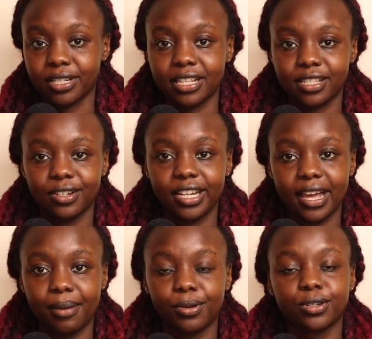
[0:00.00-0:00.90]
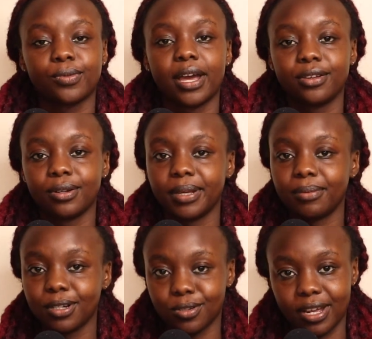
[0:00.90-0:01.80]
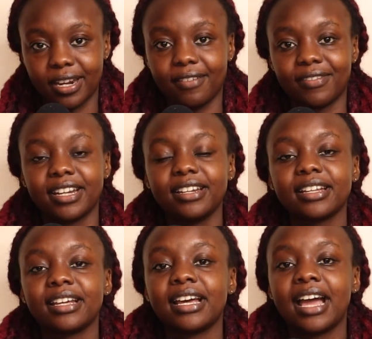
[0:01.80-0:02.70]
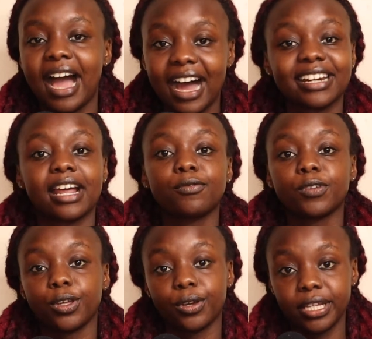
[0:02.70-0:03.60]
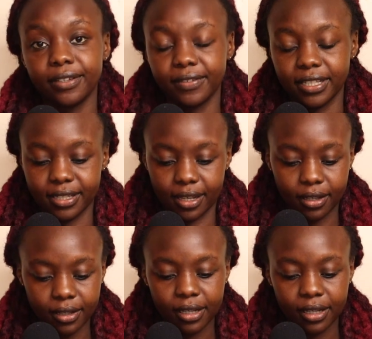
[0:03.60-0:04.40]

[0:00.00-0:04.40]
So that's the only airport where you'll be able to arrive with your e-visa.